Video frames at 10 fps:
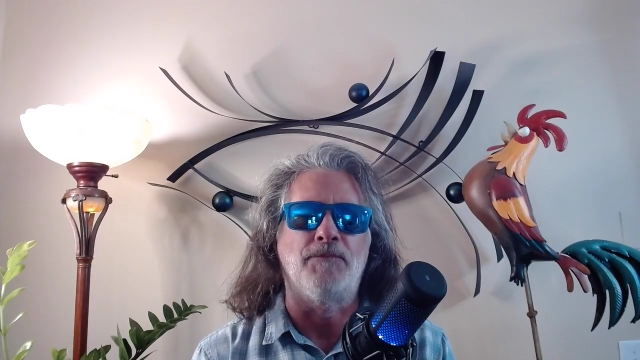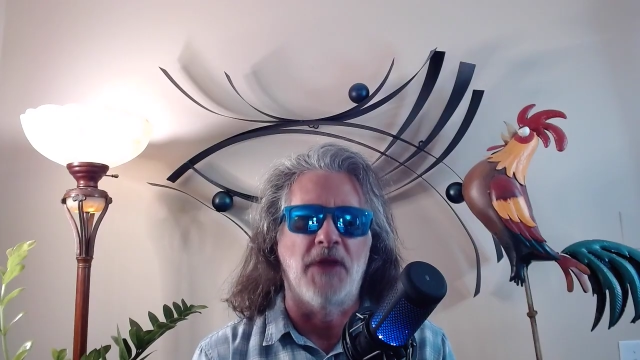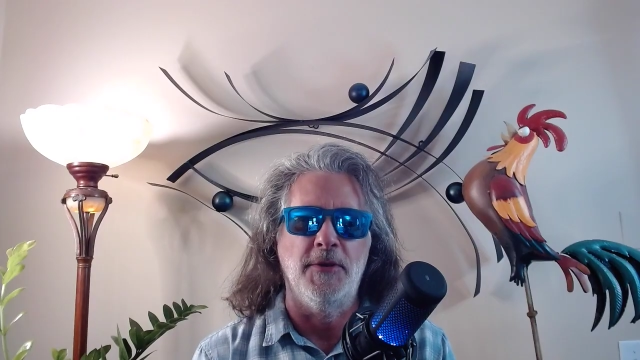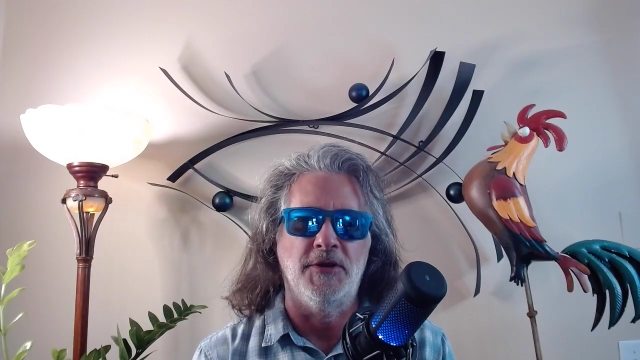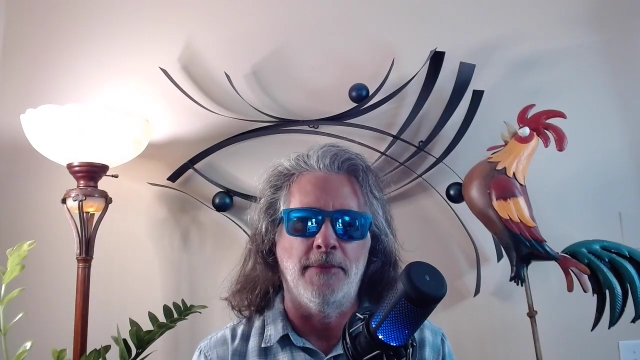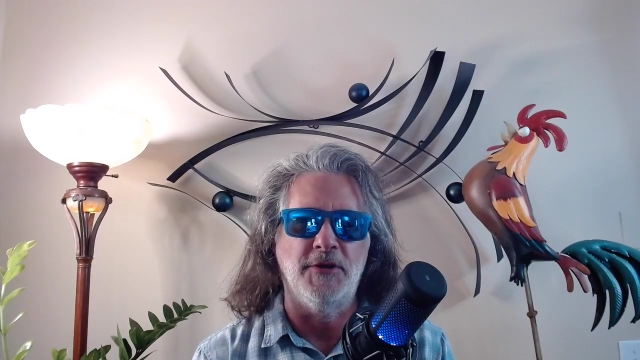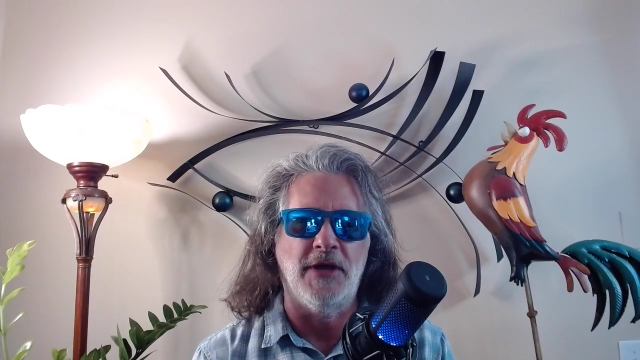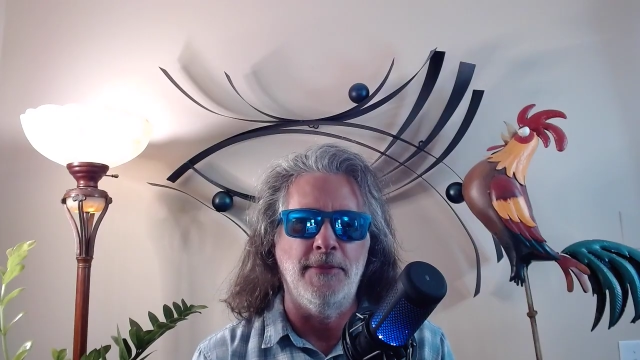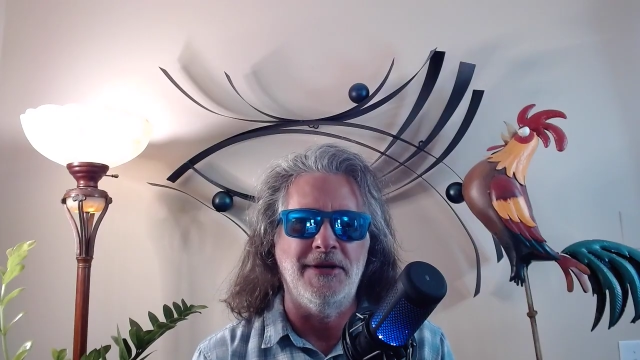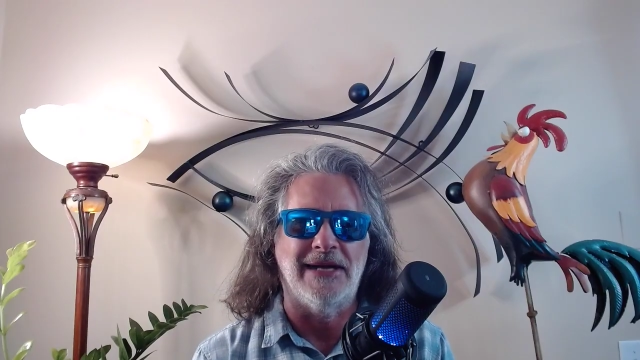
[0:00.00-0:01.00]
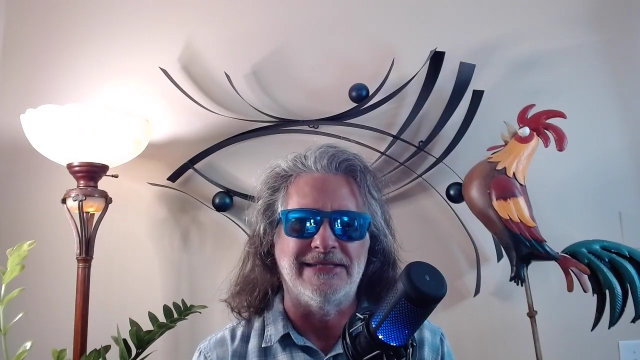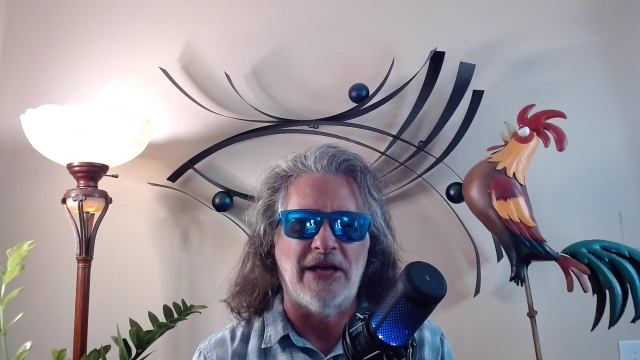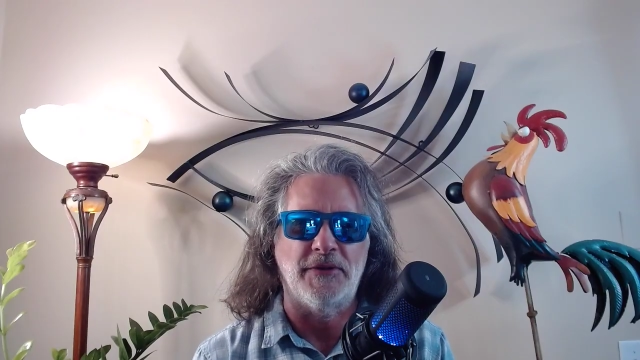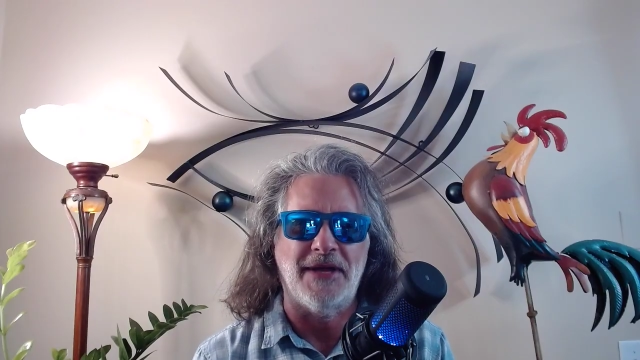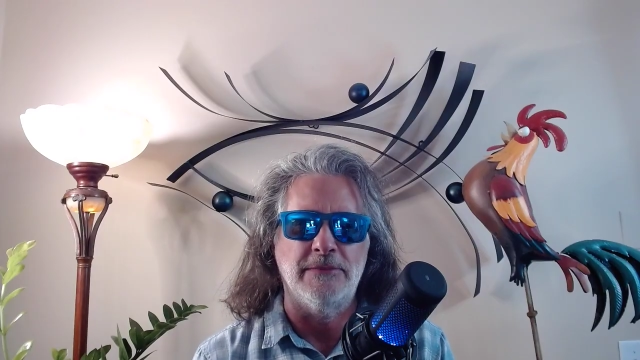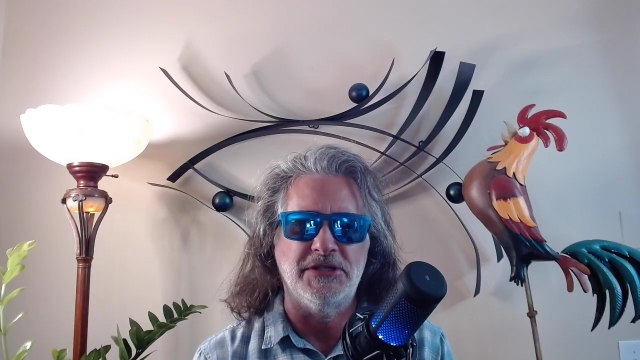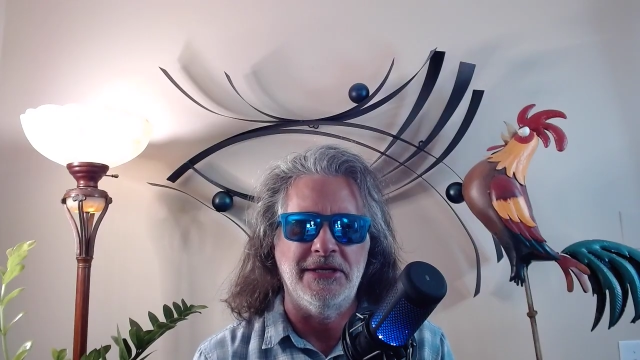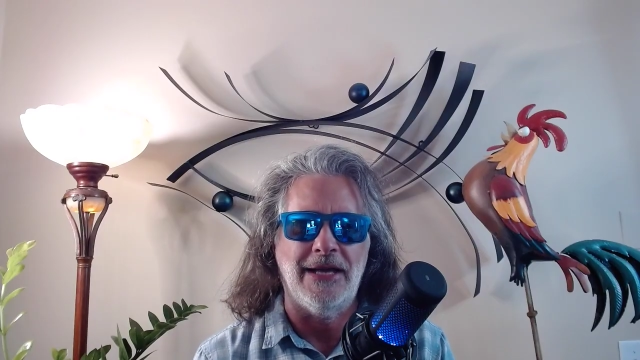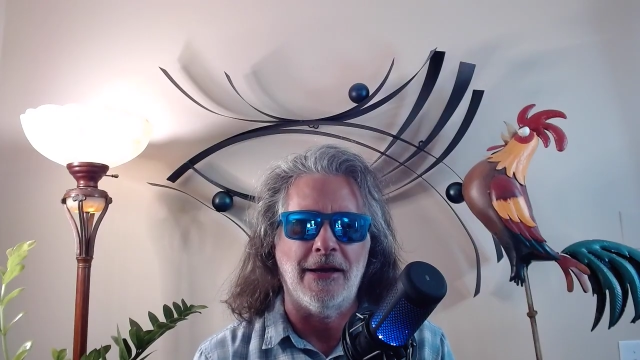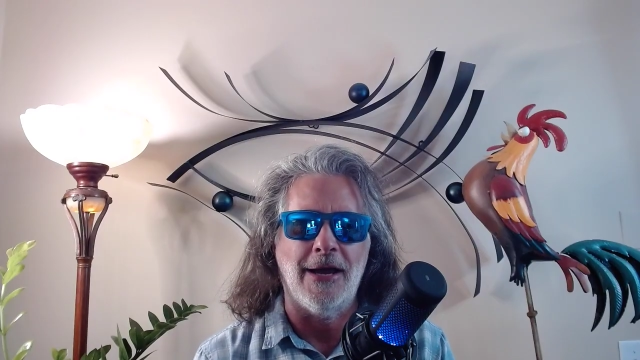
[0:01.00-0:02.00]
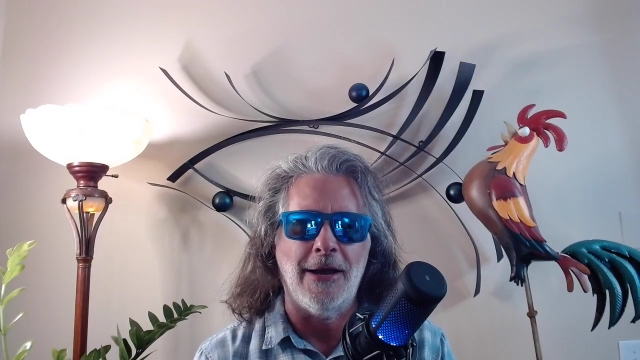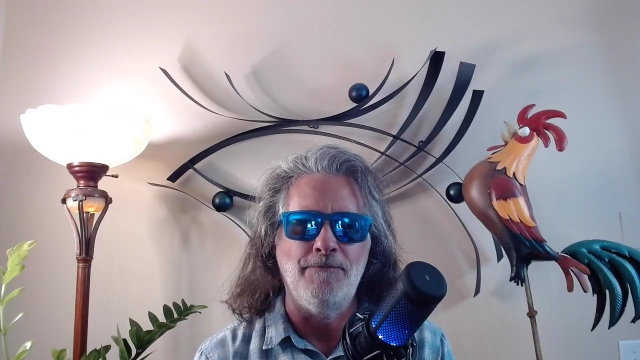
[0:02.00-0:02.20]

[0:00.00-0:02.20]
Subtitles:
www.southwicktimemachine.com.